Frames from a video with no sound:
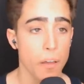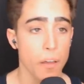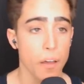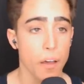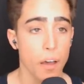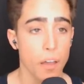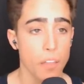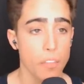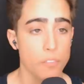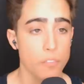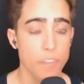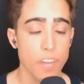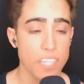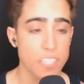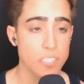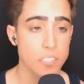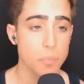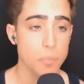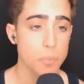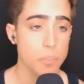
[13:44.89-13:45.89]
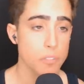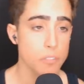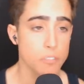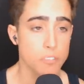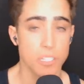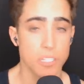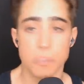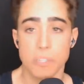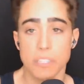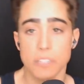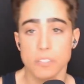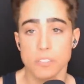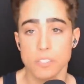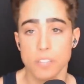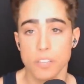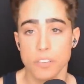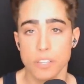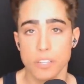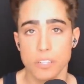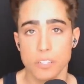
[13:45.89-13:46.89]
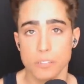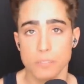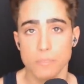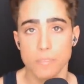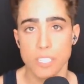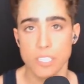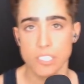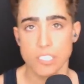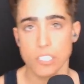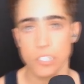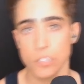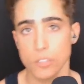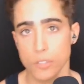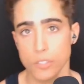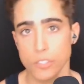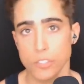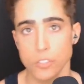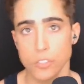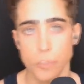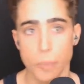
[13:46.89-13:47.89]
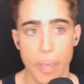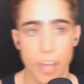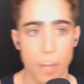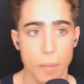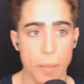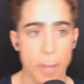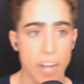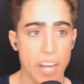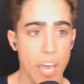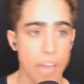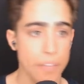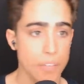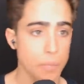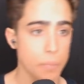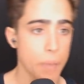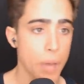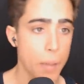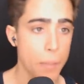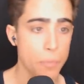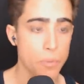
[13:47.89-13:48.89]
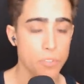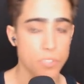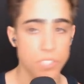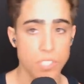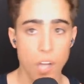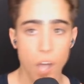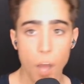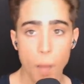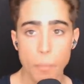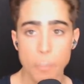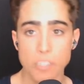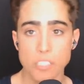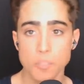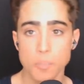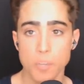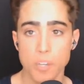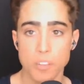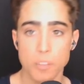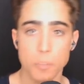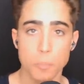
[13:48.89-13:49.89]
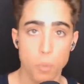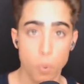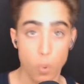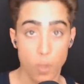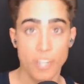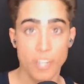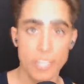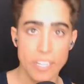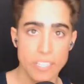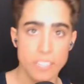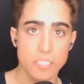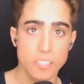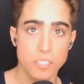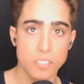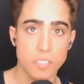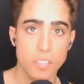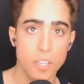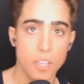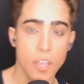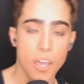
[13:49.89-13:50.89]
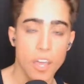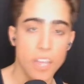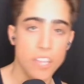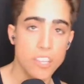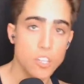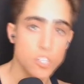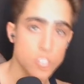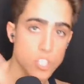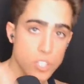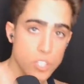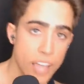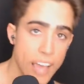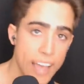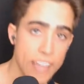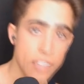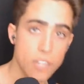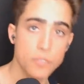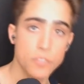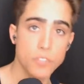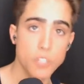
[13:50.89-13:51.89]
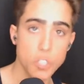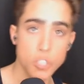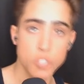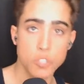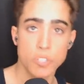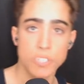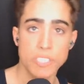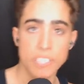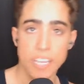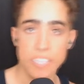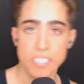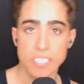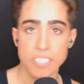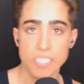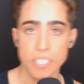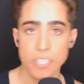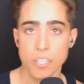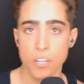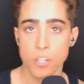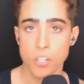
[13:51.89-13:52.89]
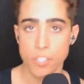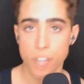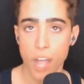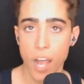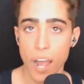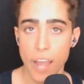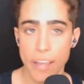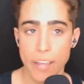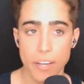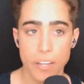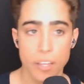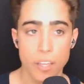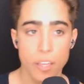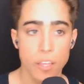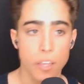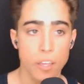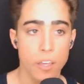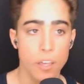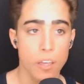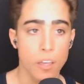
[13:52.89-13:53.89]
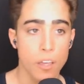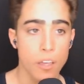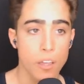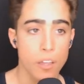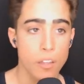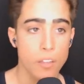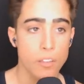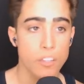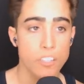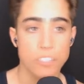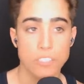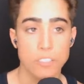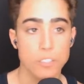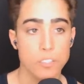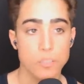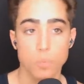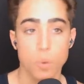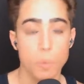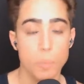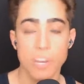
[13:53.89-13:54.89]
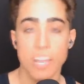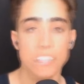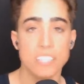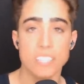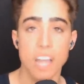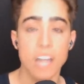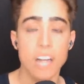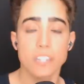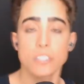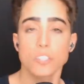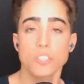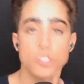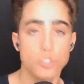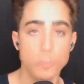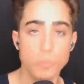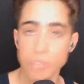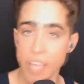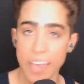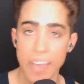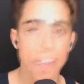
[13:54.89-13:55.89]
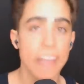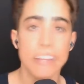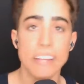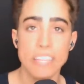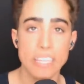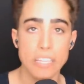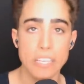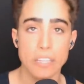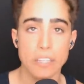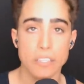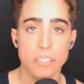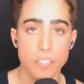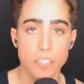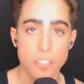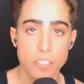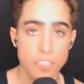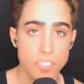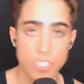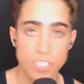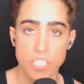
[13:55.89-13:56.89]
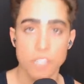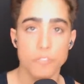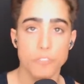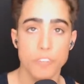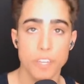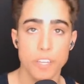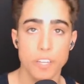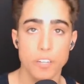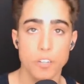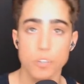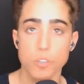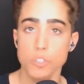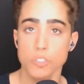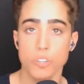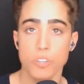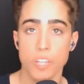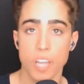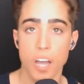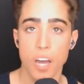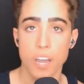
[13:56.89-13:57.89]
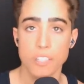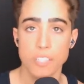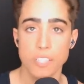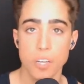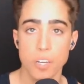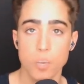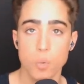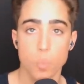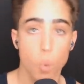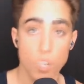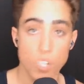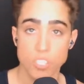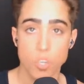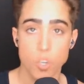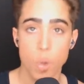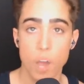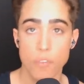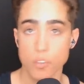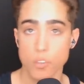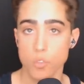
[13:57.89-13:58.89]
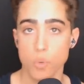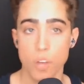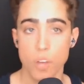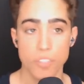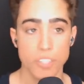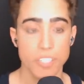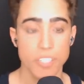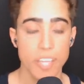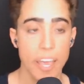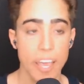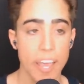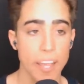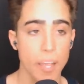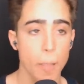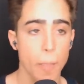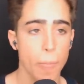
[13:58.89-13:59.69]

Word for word: Uh, the vegetables, I mean, there's nothing necessarily too bad about having peppers and hummus, but the point is, there's a lack of nutrient density in her diet. This woman has not consumed any significant nutrient content whatsoever throughout the day.